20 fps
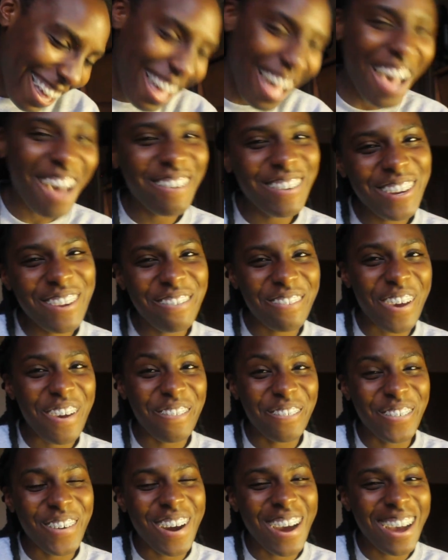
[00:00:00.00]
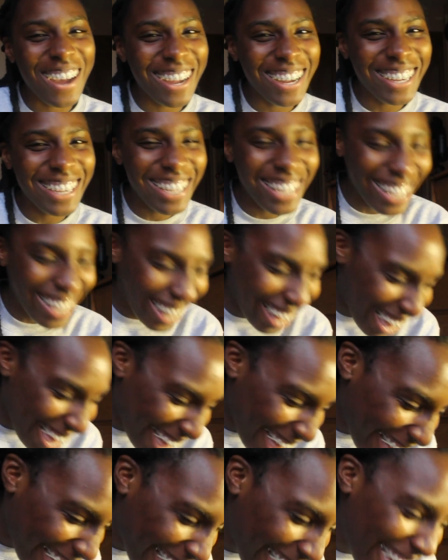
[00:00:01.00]
Comment if I'm wrong.
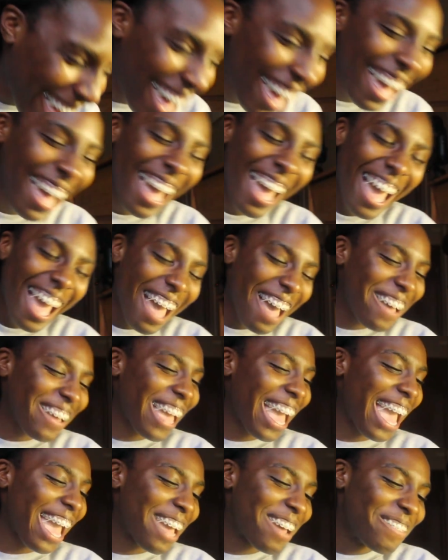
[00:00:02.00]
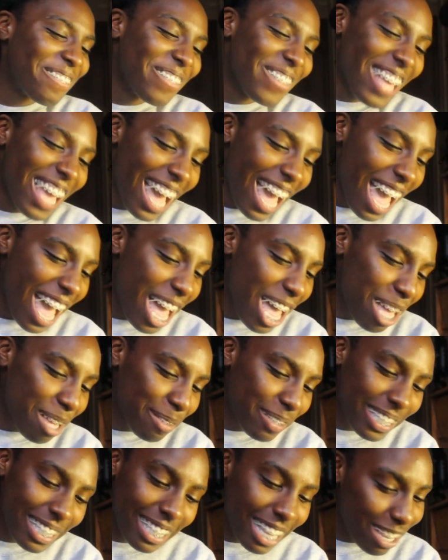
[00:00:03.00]
Okay.
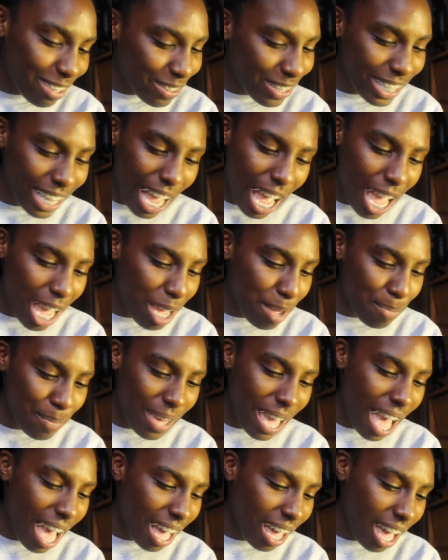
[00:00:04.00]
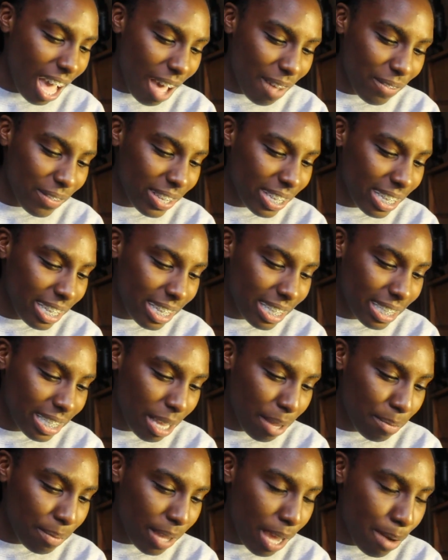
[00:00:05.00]
Successful time. Yeah. Confidently
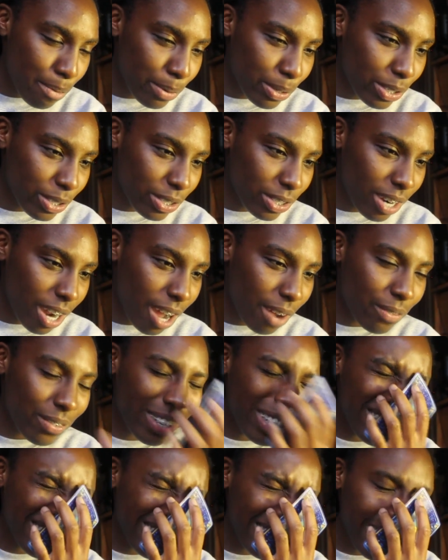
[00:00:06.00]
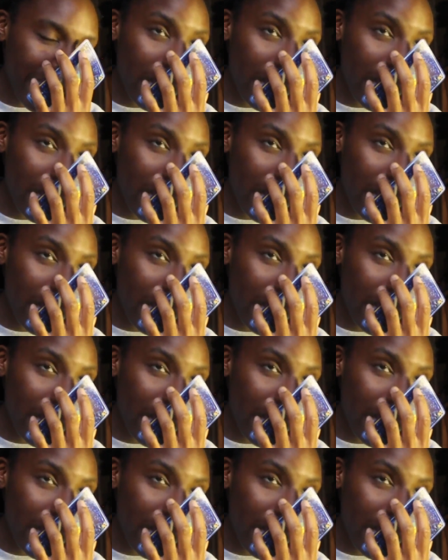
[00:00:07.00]
accept the opportunities you're offered.